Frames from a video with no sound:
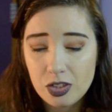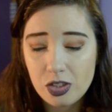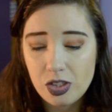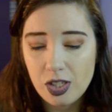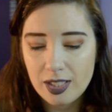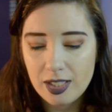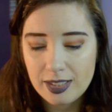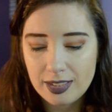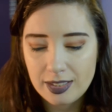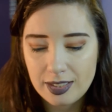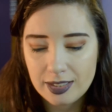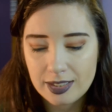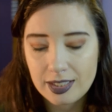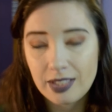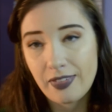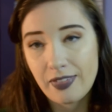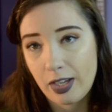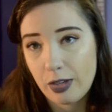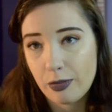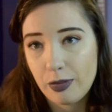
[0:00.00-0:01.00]
just to see
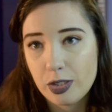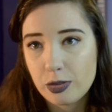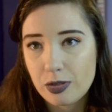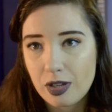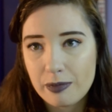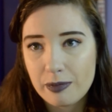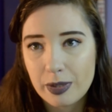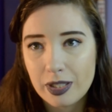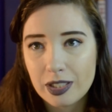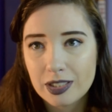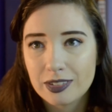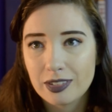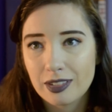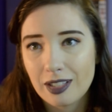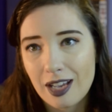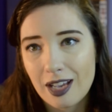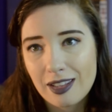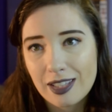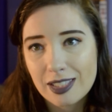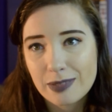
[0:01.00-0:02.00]
if I could read 12 books
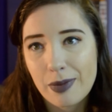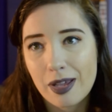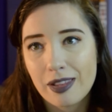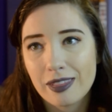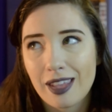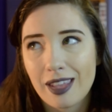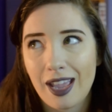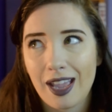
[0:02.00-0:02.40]
this month,